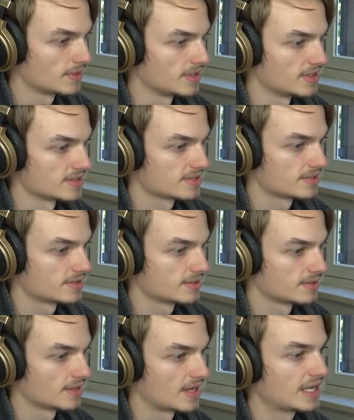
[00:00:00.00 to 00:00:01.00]
Maybe it is.
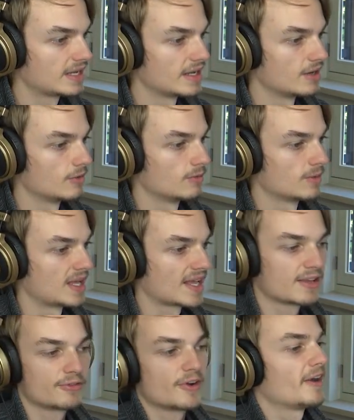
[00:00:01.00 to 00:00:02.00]
I don't know.
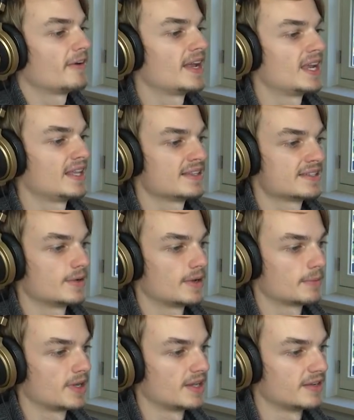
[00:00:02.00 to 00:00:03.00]
I can fire at it,
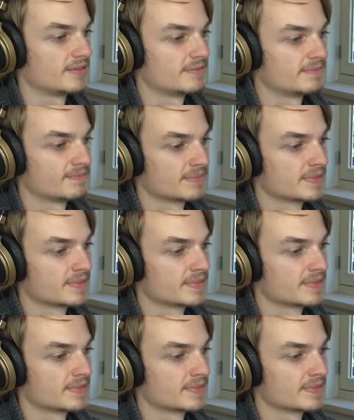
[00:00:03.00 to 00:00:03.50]
so I'm gonna.